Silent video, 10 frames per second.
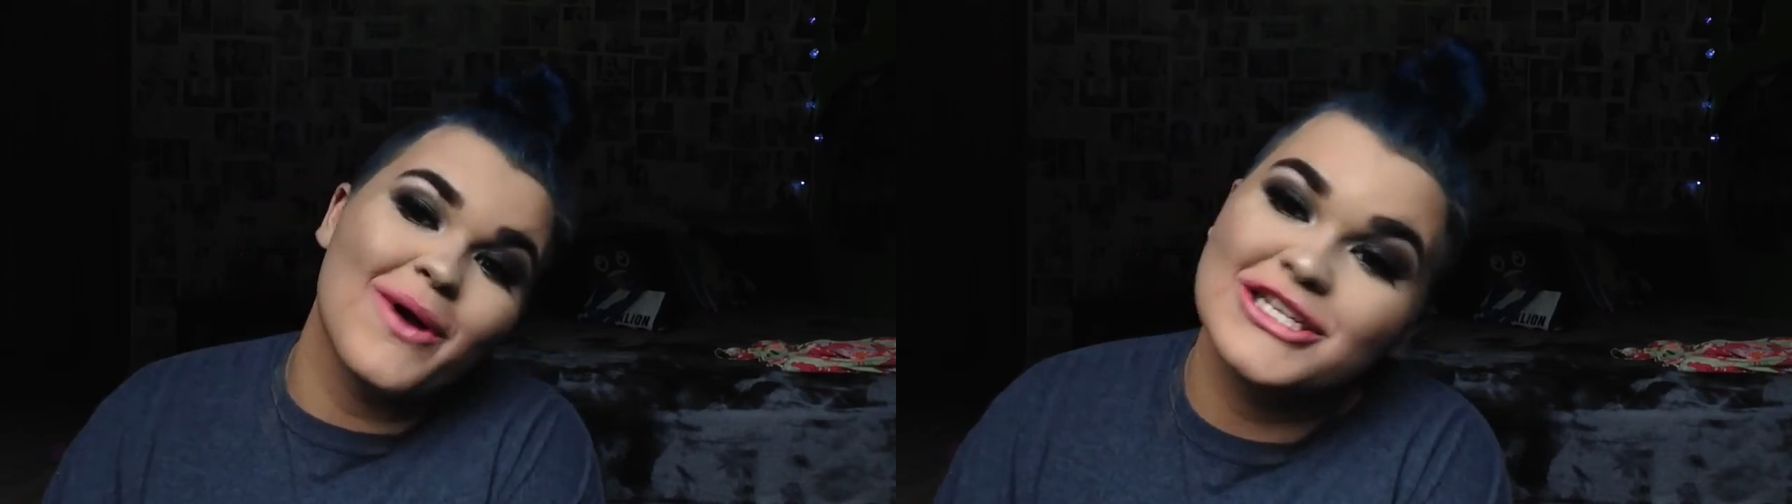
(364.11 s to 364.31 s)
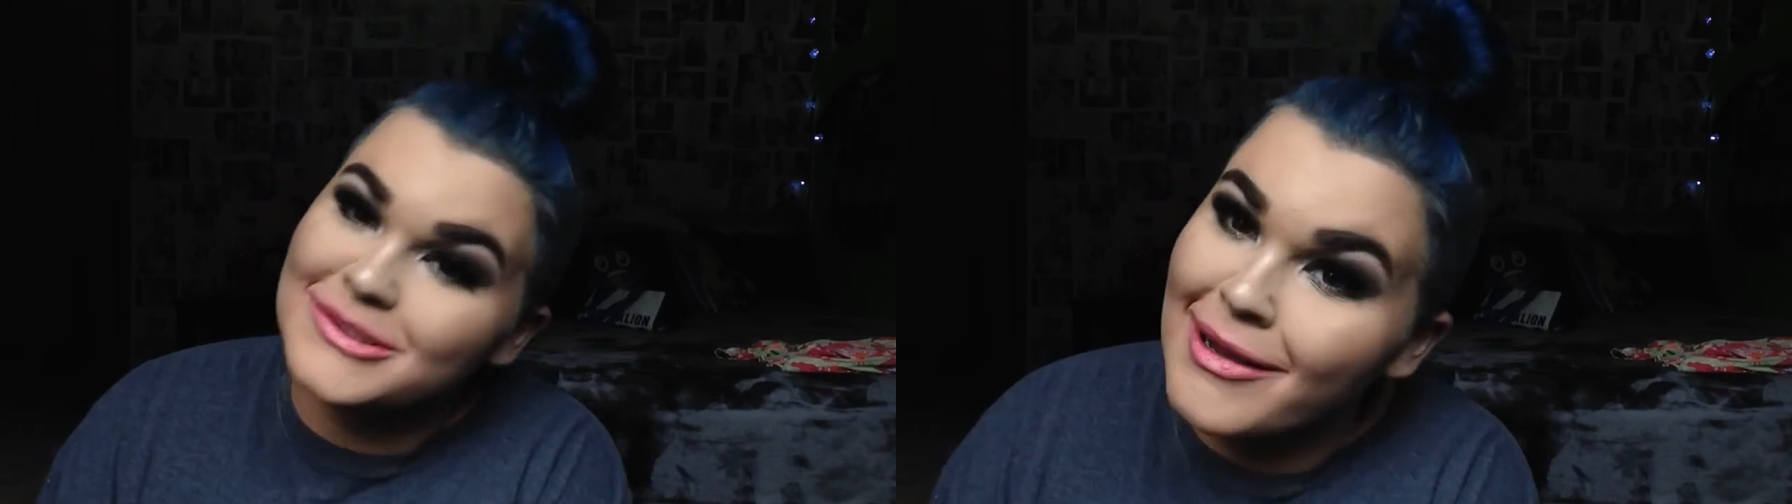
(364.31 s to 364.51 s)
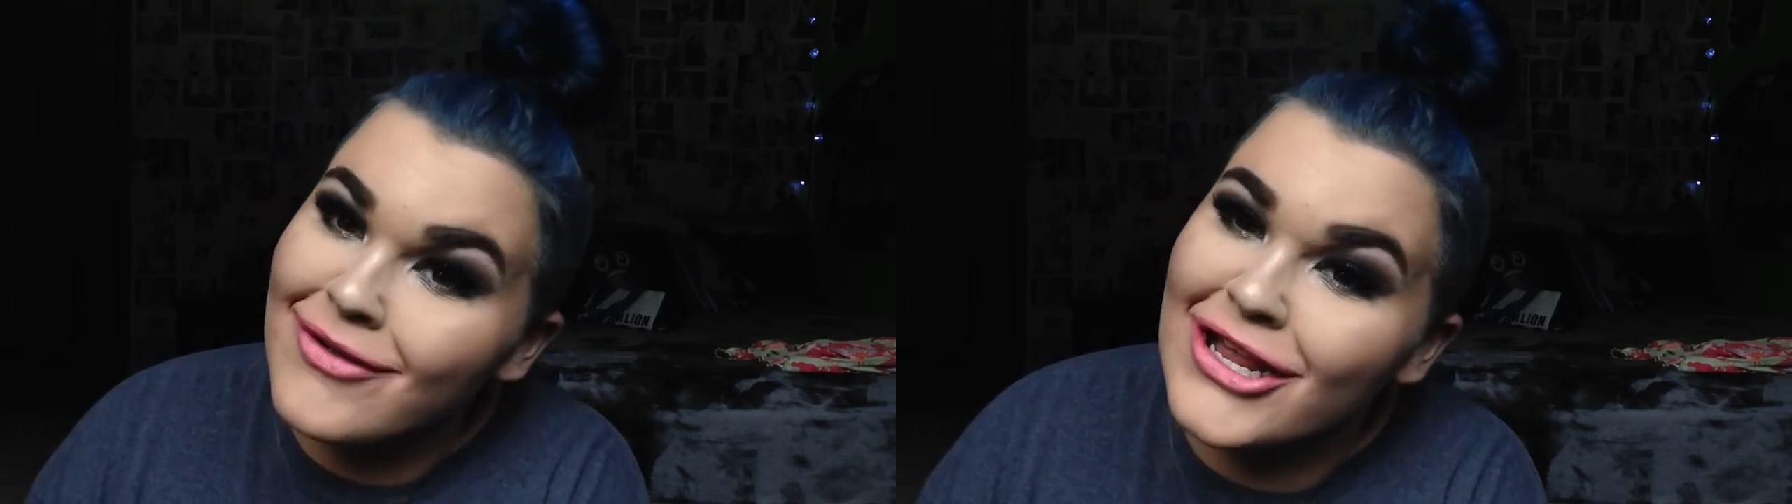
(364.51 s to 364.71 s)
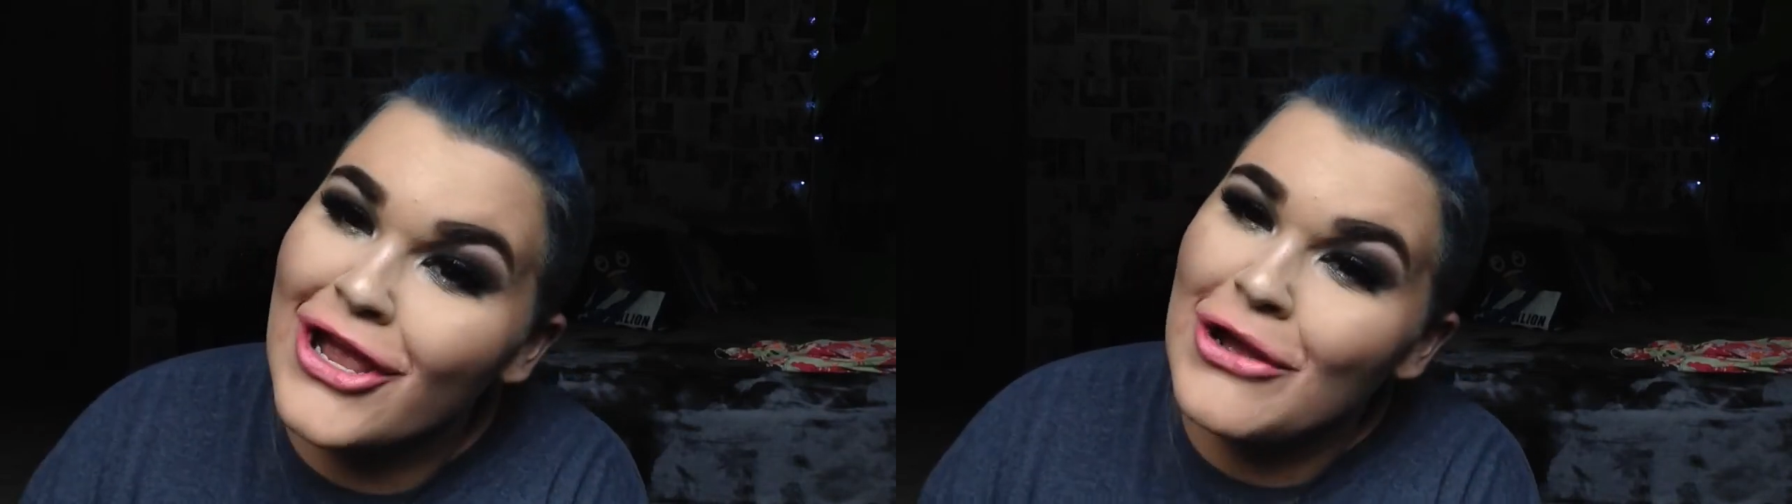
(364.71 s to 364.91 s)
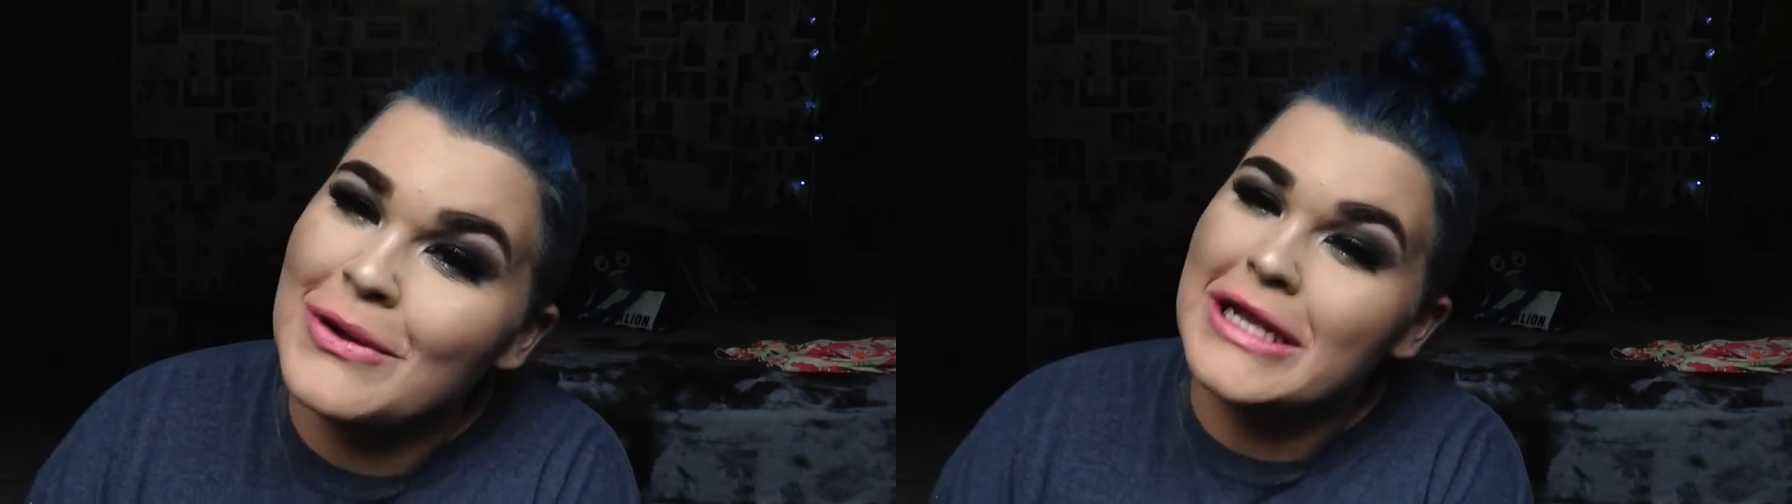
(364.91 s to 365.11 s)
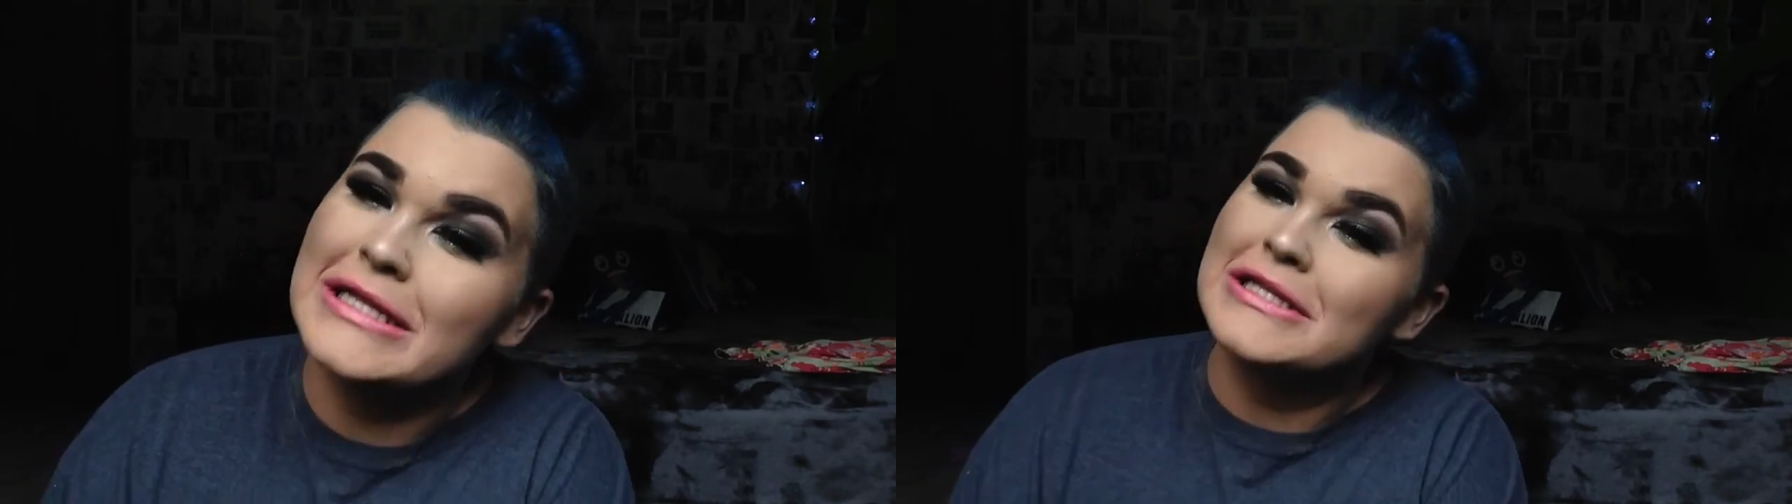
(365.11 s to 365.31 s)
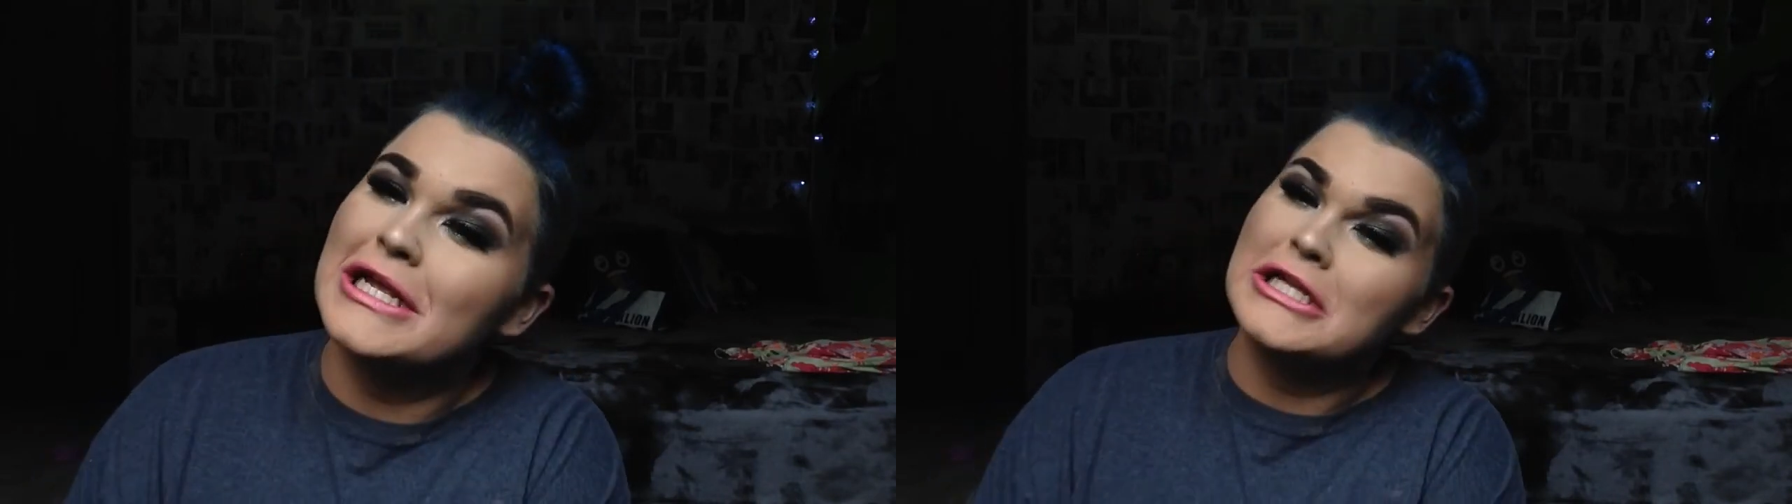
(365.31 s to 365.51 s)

watching my video and,